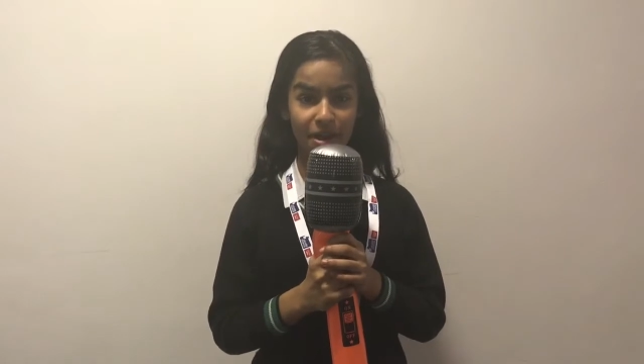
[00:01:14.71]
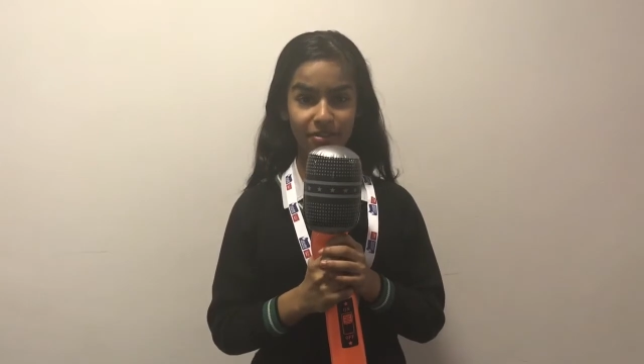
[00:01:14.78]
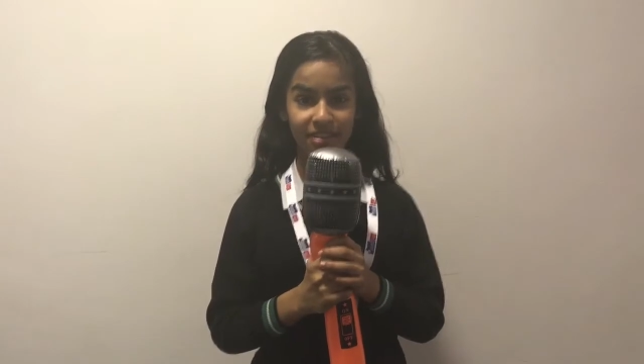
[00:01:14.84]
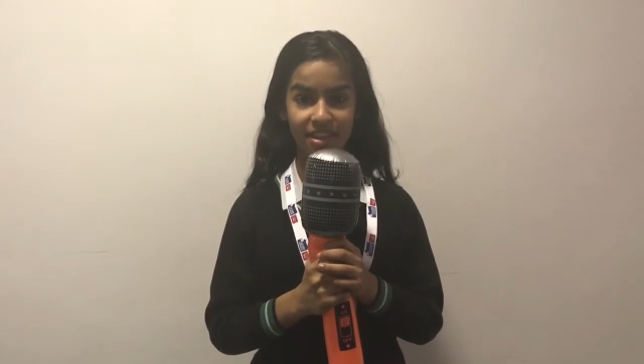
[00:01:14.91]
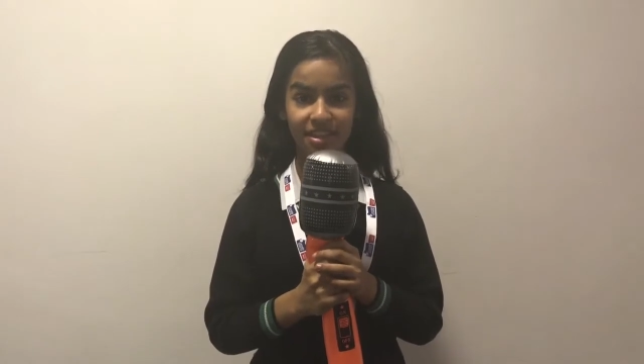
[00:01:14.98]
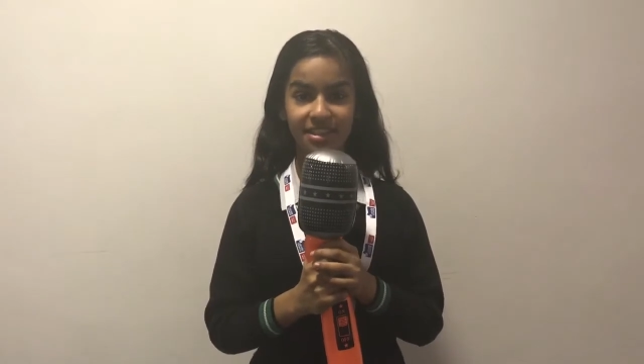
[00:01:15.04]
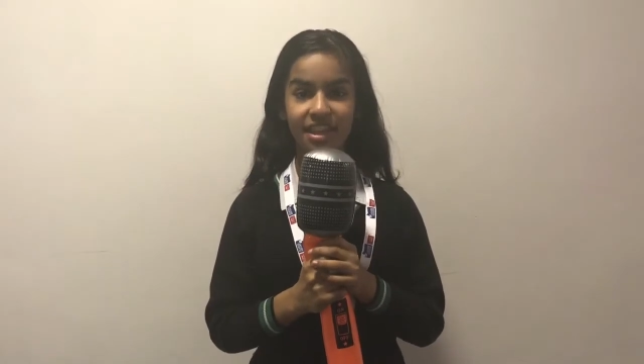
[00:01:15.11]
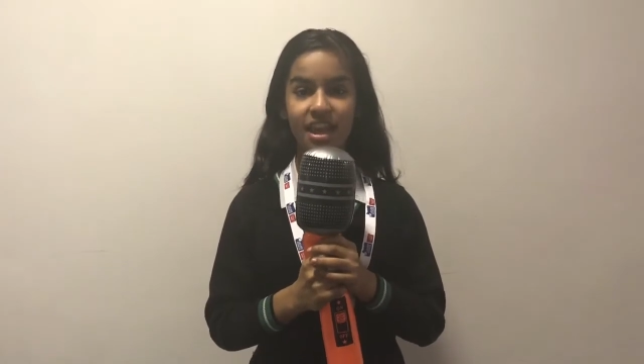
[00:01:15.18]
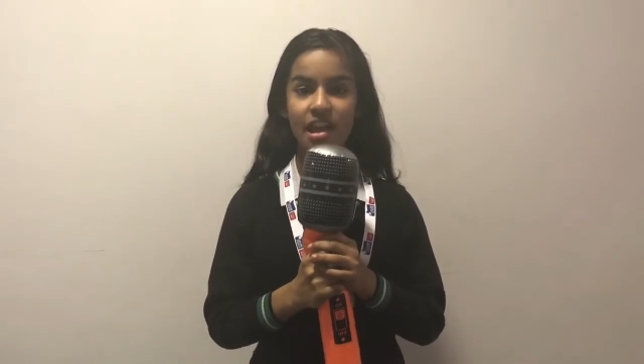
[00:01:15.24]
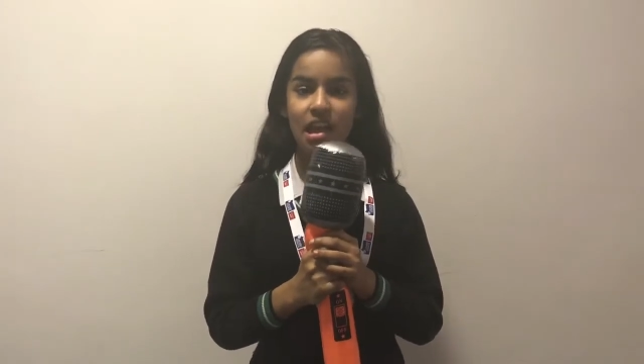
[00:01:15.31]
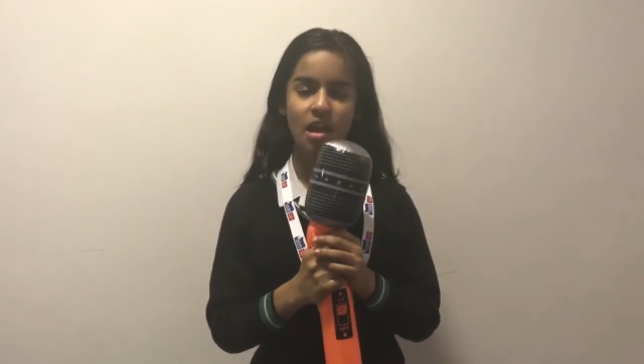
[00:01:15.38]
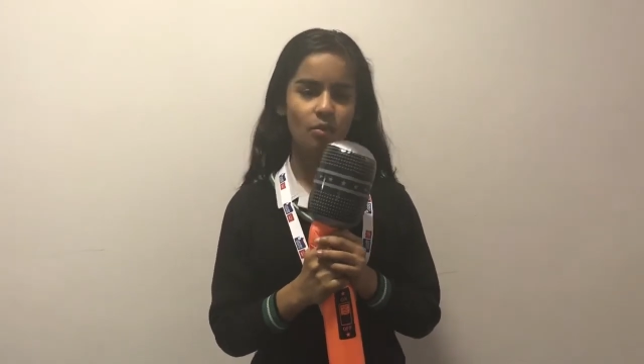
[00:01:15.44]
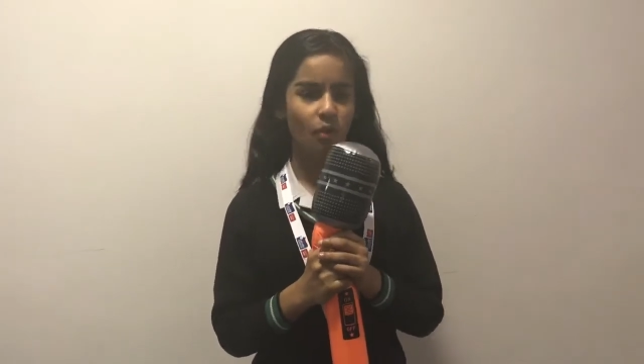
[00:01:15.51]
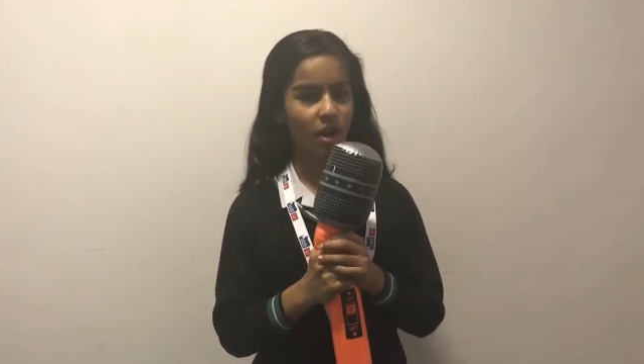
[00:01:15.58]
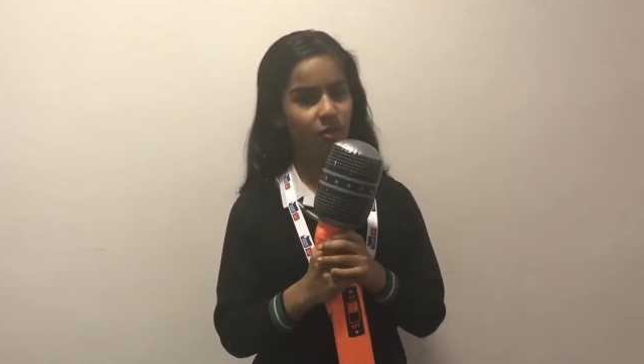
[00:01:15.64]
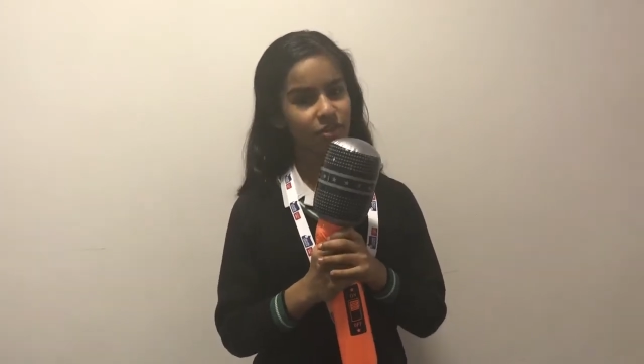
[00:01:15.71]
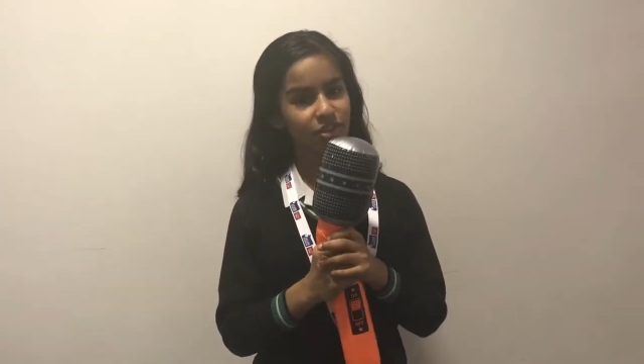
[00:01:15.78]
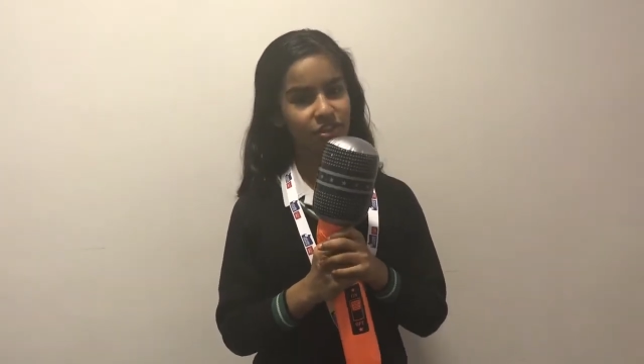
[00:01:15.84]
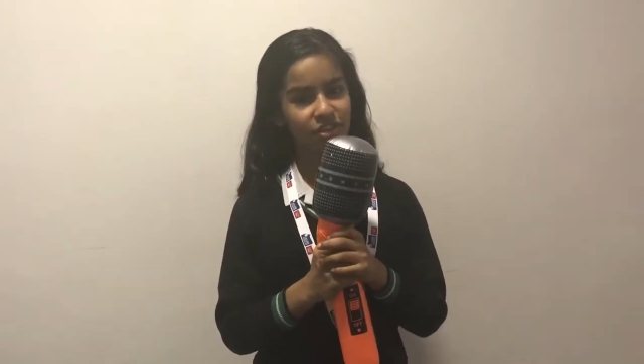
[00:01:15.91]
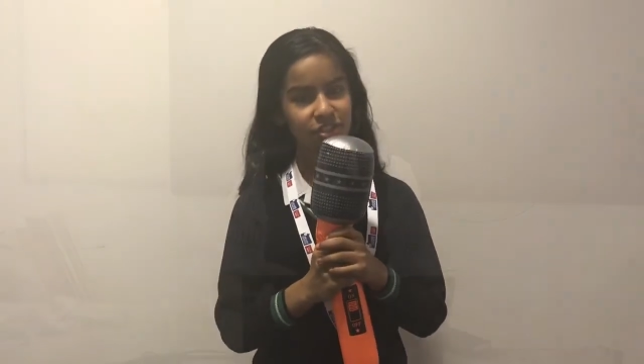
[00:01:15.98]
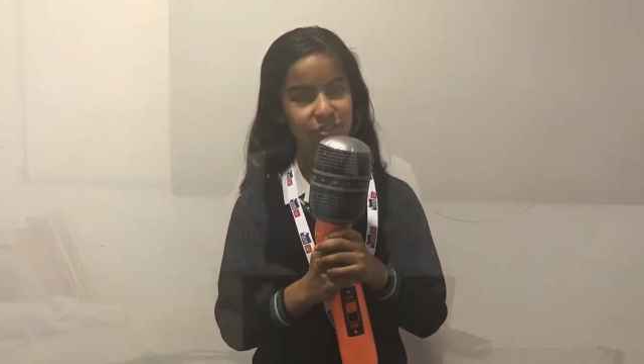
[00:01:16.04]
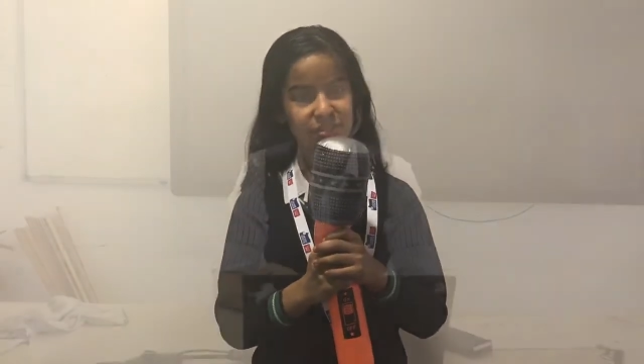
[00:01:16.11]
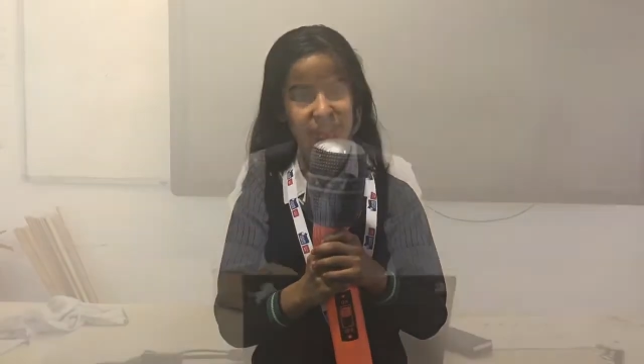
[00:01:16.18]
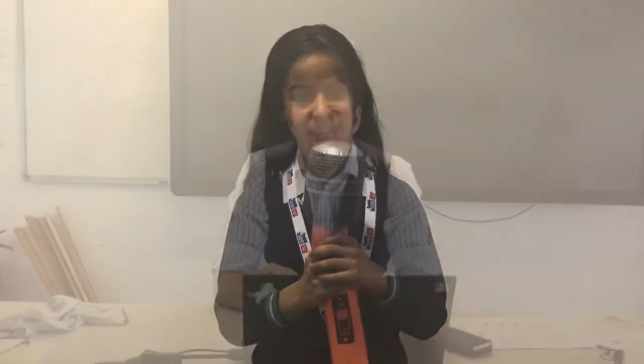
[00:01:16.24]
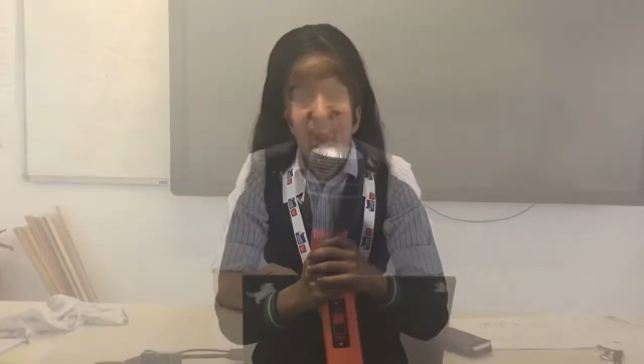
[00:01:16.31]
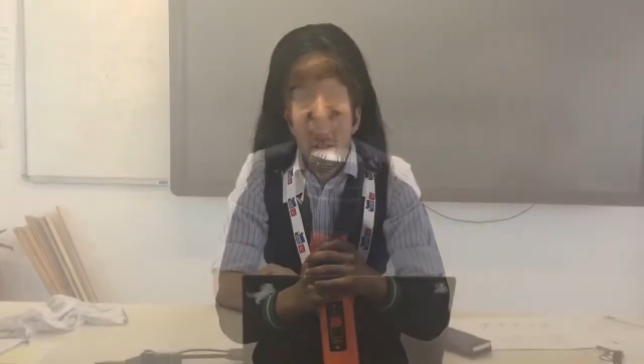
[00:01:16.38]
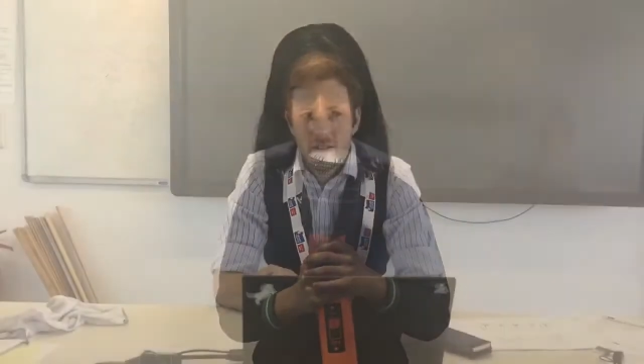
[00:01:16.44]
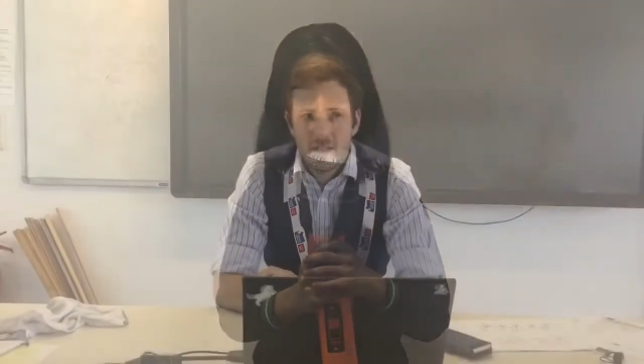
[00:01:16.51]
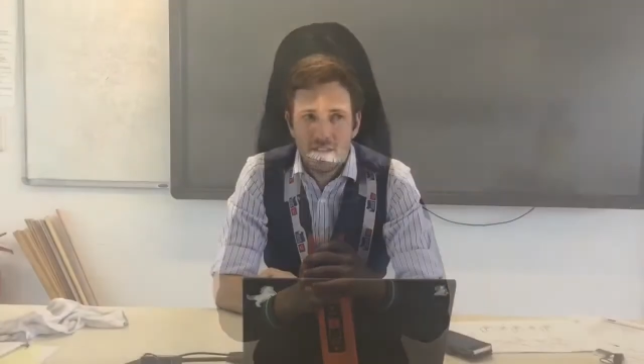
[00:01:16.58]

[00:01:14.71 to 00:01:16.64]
out as and why would you choose that age?